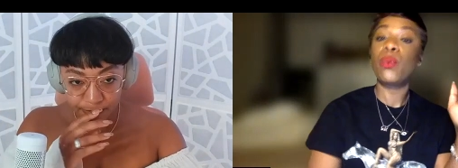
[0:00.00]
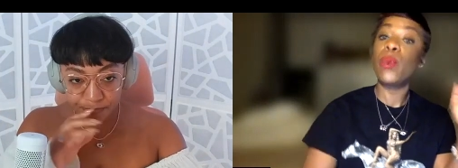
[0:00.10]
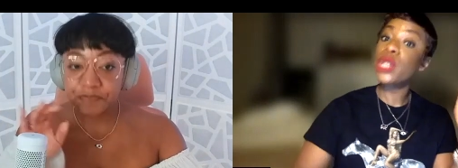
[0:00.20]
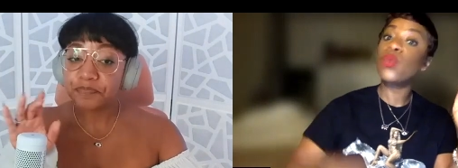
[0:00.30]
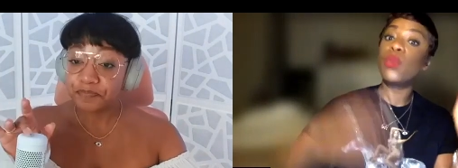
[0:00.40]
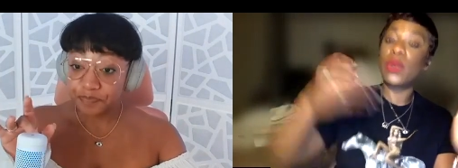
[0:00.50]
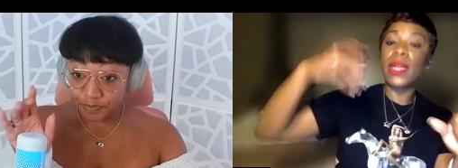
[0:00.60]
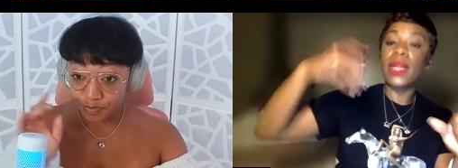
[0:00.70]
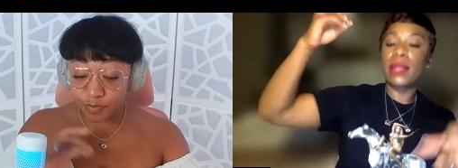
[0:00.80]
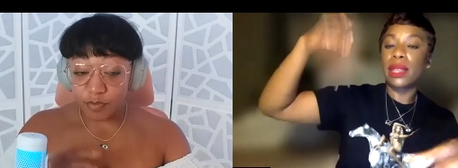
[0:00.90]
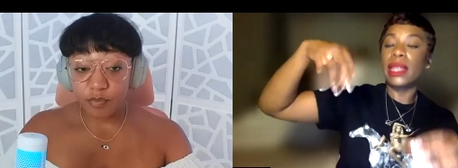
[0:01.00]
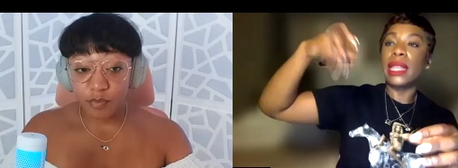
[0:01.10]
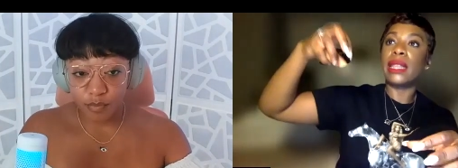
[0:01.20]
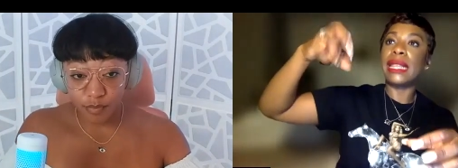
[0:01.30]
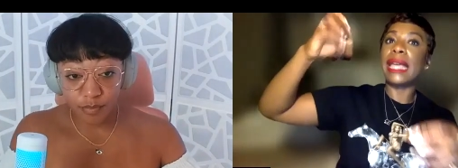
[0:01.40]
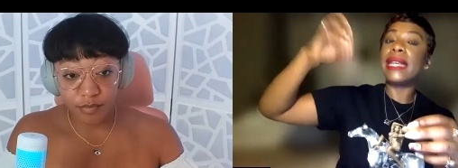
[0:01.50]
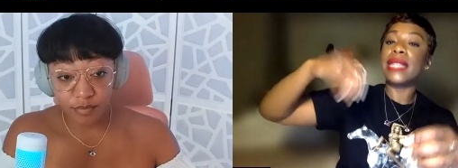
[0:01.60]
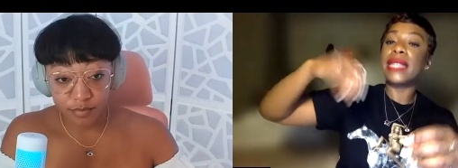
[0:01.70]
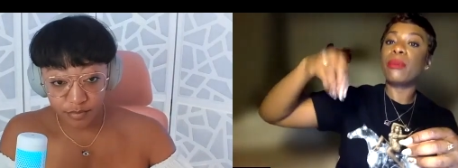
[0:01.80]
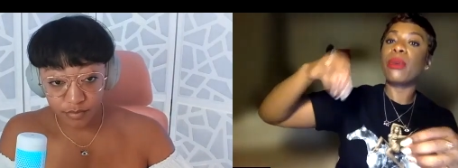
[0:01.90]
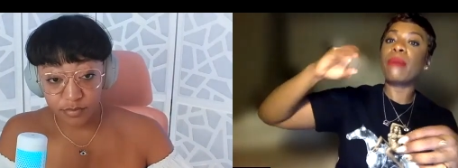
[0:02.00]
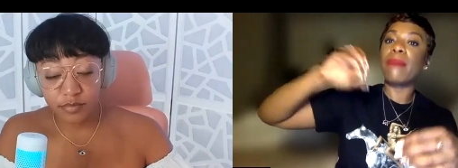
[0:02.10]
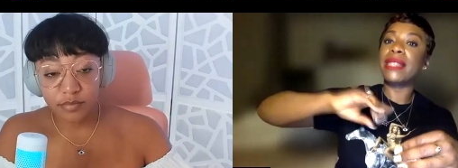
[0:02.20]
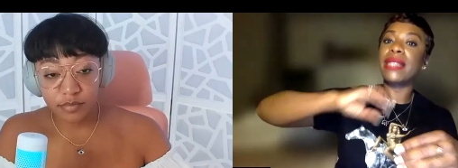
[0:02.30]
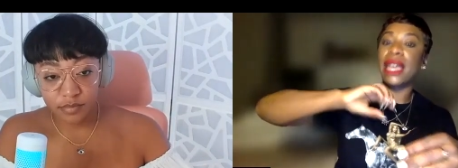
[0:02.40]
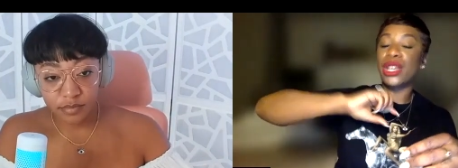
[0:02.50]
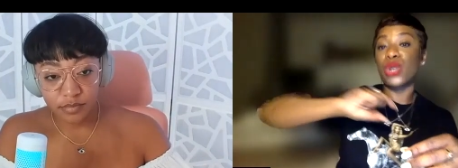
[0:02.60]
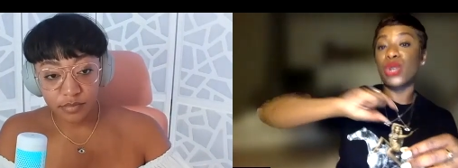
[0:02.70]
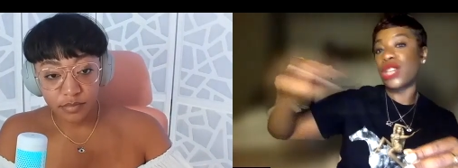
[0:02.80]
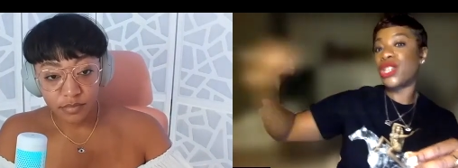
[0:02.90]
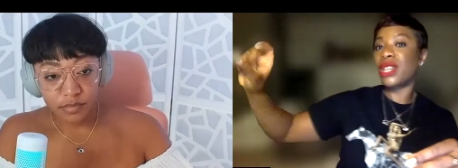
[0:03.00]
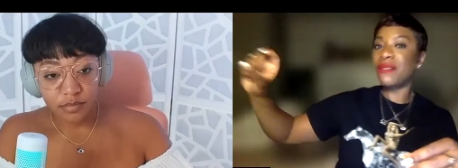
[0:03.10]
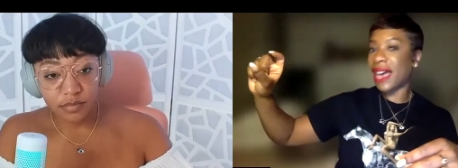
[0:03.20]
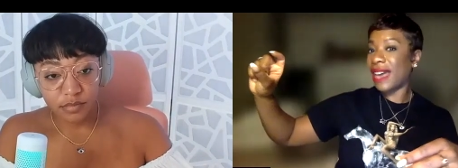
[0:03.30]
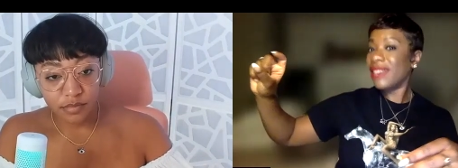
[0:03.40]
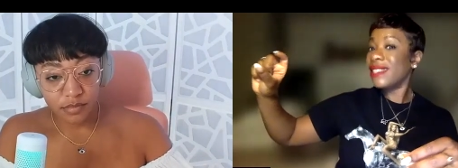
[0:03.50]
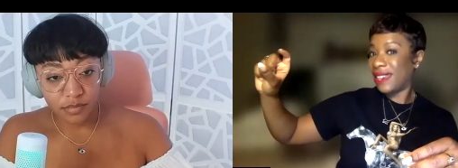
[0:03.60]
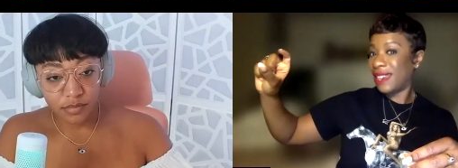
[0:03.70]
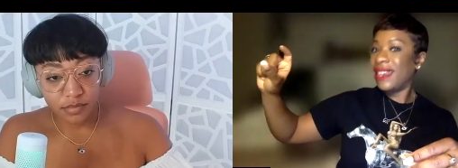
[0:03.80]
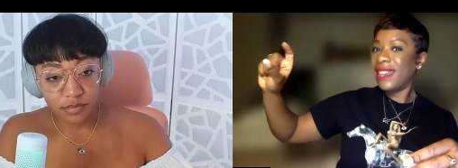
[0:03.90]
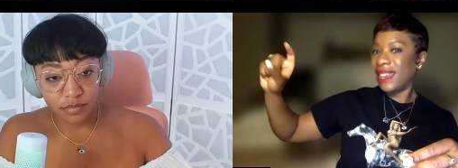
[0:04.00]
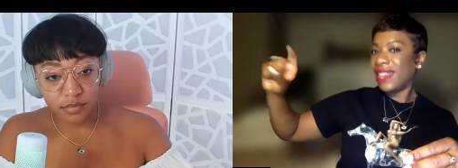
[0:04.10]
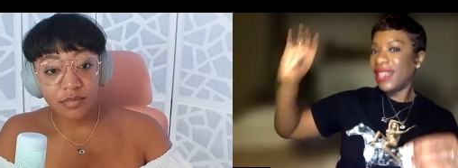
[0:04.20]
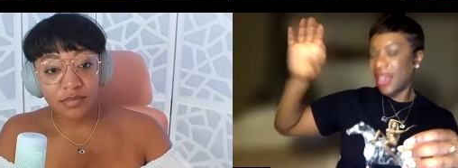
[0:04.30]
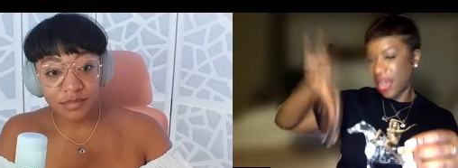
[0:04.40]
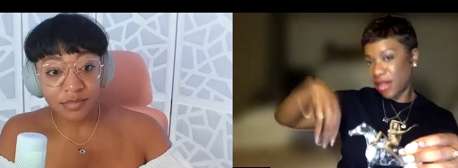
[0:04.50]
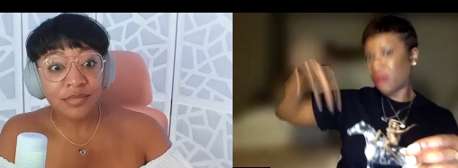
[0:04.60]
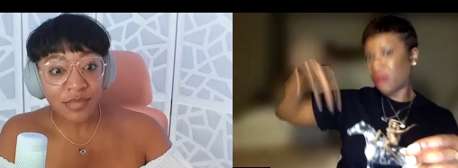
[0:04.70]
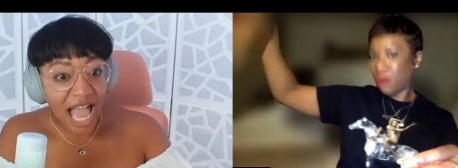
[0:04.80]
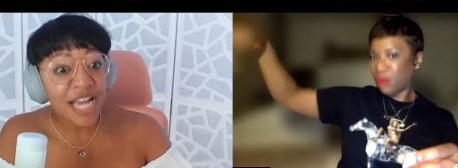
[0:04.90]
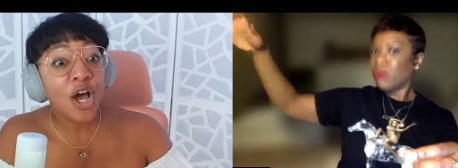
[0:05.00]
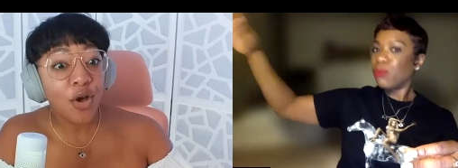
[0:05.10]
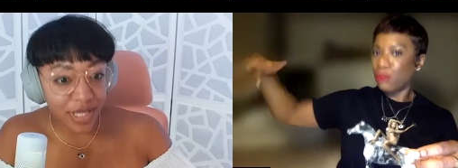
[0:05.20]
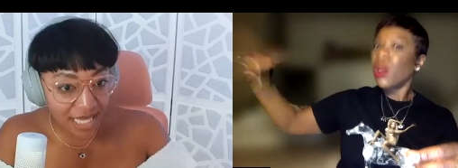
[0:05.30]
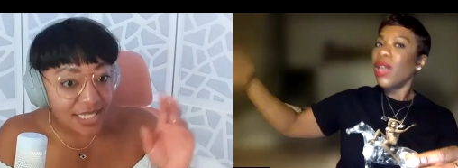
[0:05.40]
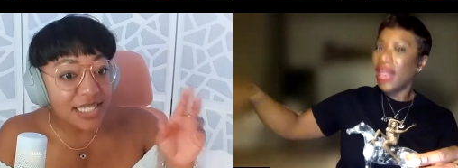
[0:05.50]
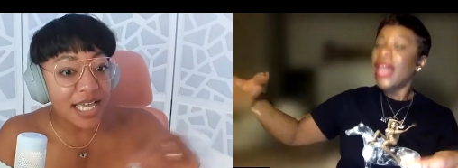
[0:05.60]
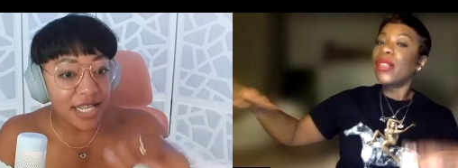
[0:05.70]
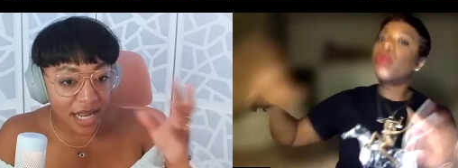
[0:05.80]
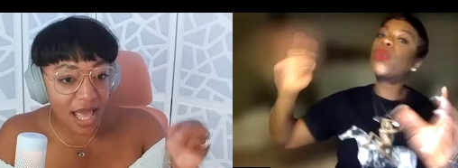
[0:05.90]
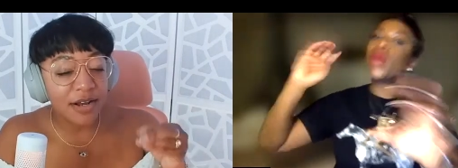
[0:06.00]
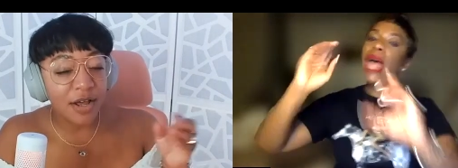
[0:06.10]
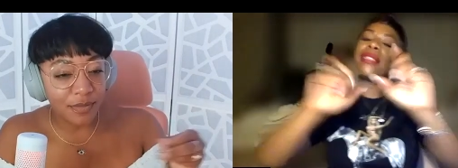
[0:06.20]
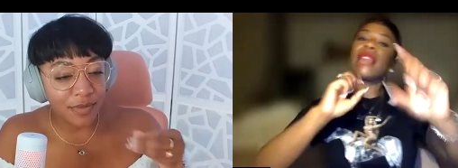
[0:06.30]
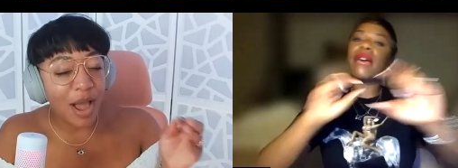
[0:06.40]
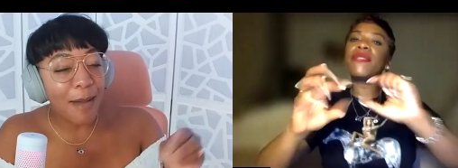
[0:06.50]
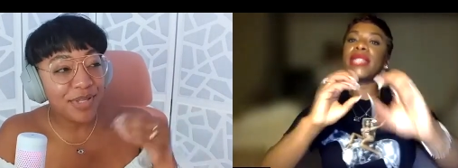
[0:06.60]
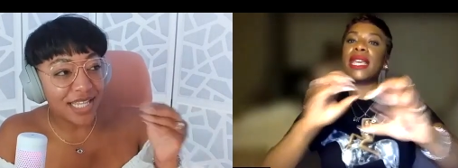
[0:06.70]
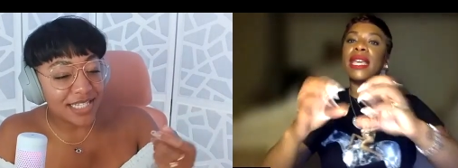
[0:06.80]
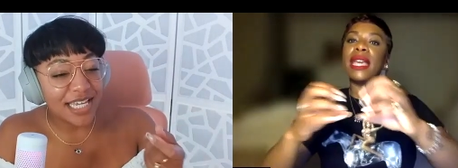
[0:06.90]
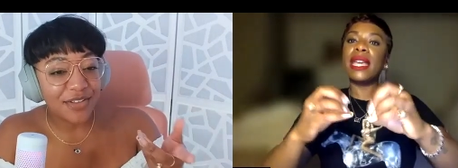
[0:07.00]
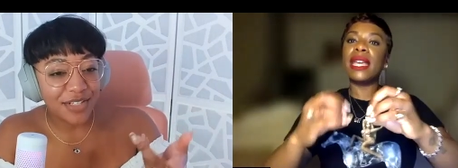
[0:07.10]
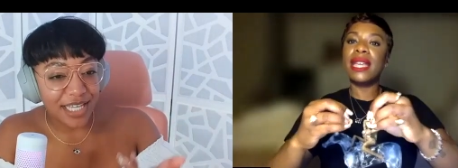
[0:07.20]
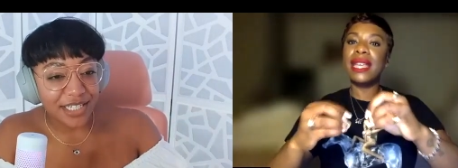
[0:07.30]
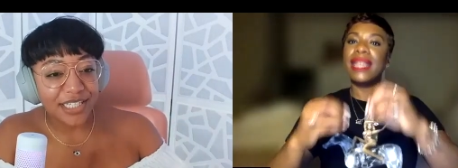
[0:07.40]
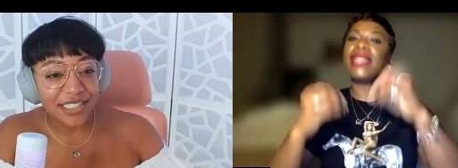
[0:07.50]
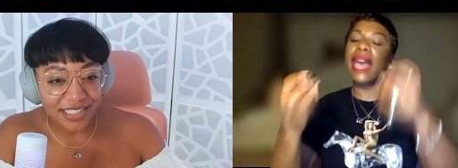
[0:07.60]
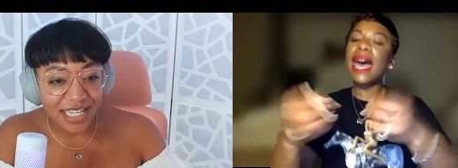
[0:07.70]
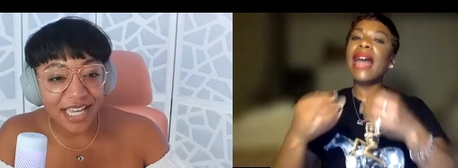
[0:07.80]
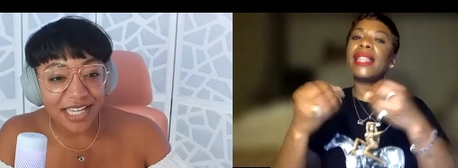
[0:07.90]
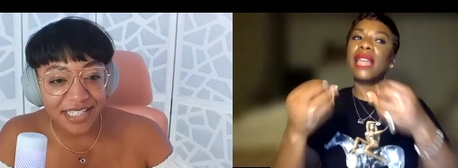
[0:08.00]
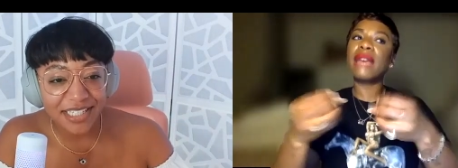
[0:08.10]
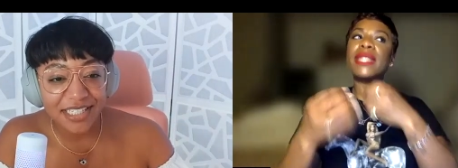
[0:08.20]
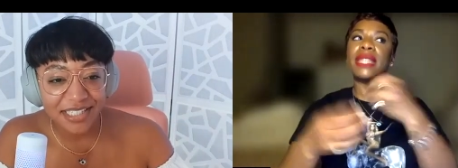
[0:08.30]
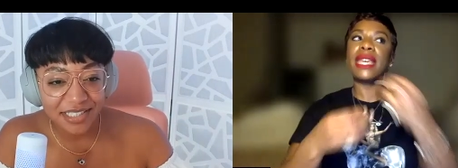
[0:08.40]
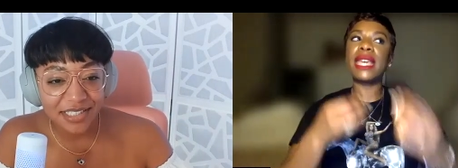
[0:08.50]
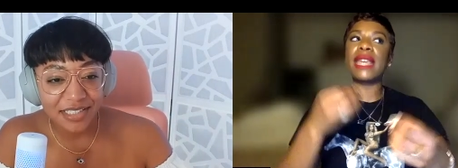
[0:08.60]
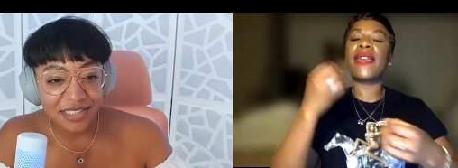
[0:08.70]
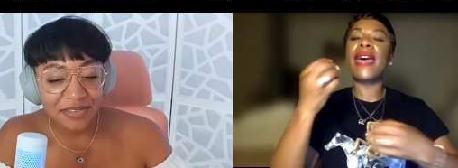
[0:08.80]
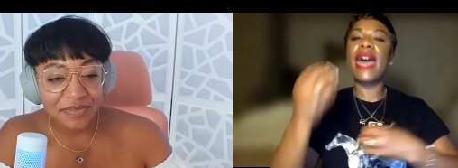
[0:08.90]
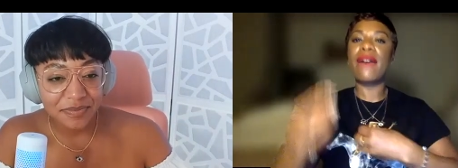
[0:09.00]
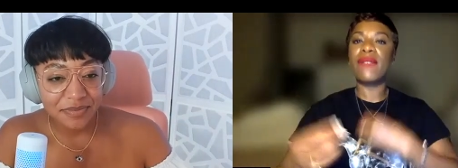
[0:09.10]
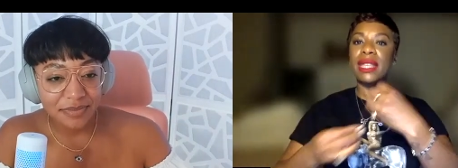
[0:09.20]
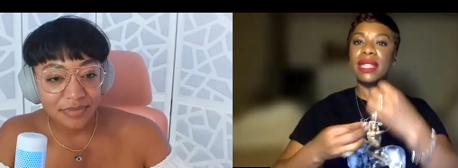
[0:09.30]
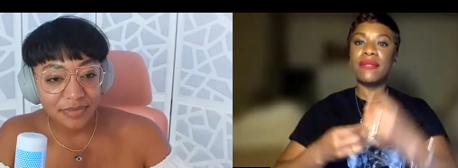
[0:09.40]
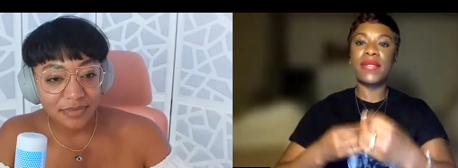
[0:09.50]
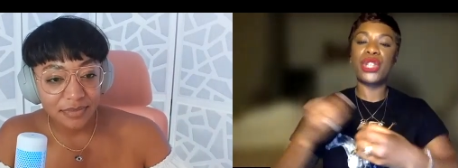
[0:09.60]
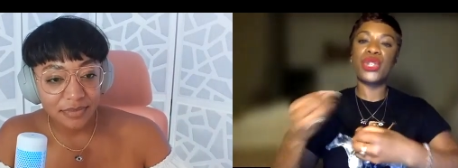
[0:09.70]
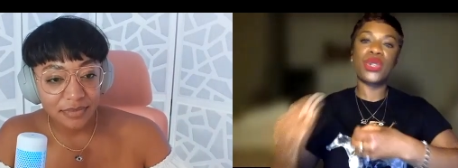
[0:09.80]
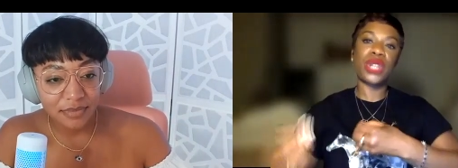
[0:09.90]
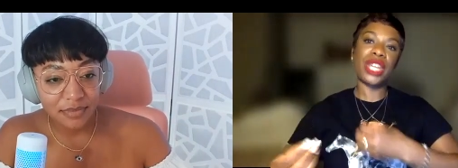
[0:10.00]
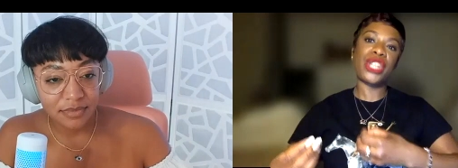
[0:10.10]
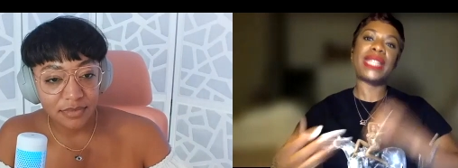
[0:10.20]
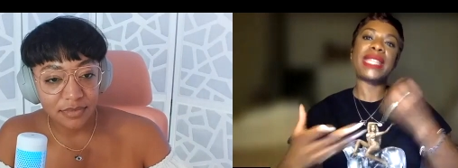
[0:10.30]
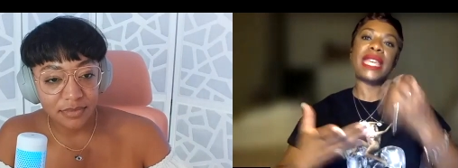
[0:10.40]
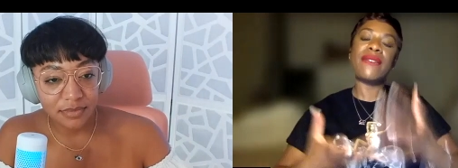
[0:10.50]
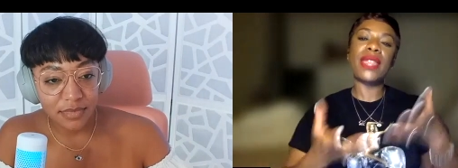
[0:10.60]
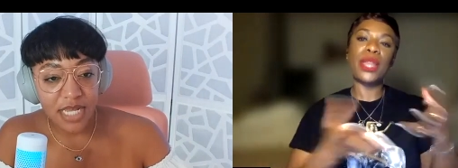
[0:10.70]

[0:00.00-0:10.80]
Speaker 1: which Lady Danbury makes a tradition of that. Mm-hmm. I
Speaker 2: know, yes, and I know I, I put seeing, that together later. Yeah, yeah, I love
Speaker 1: seeing the evidence of these traditions, even the yes.